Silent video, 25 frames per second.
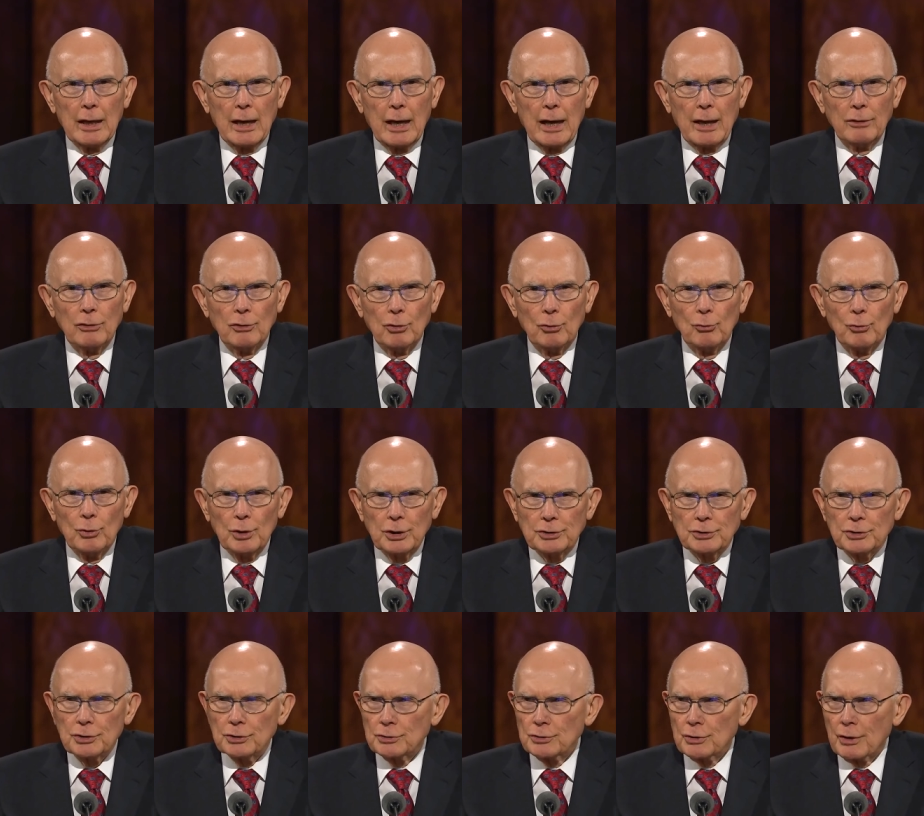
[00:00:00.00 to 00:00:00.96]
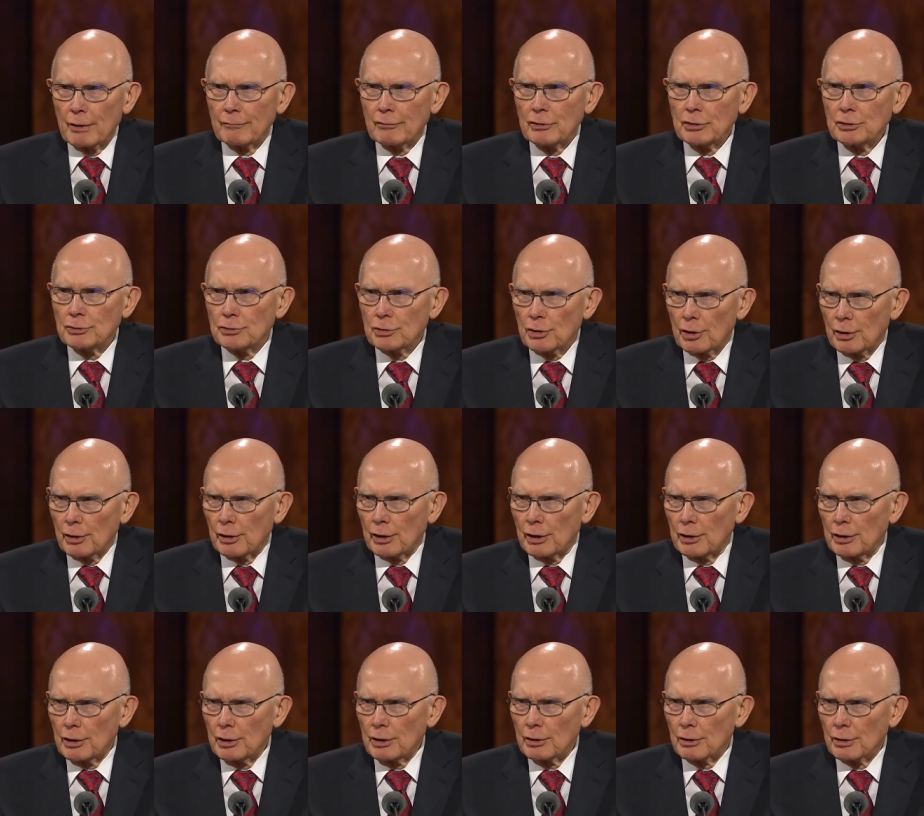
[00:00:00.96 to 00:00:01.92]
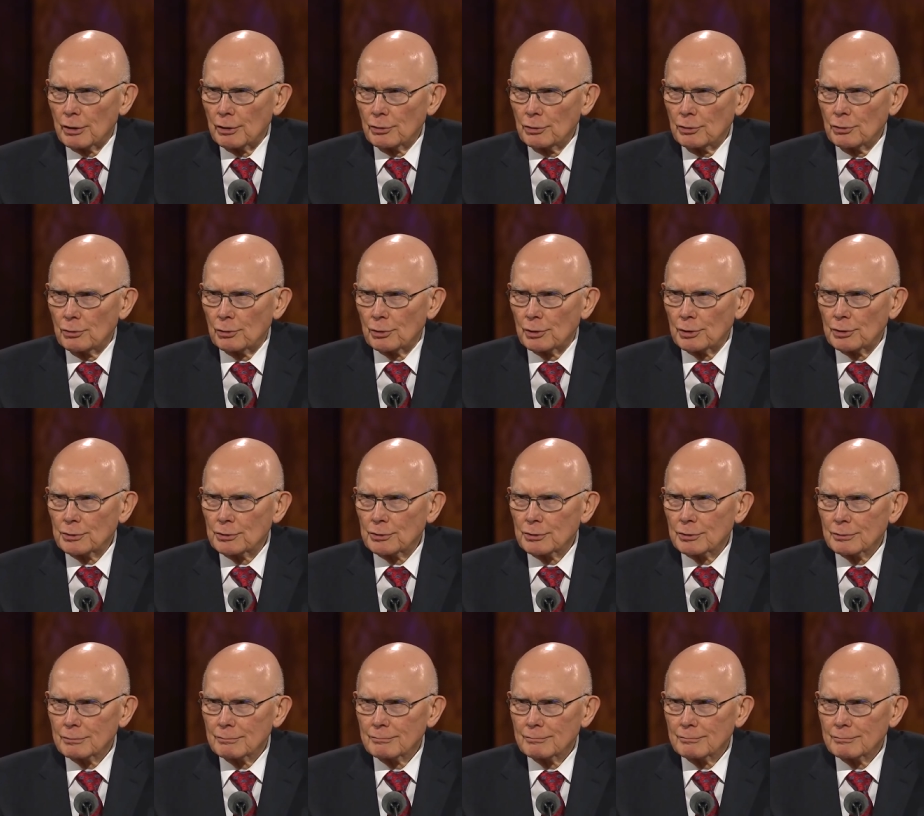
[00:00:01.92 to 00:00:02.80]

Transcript: and the riches of eternity are yours.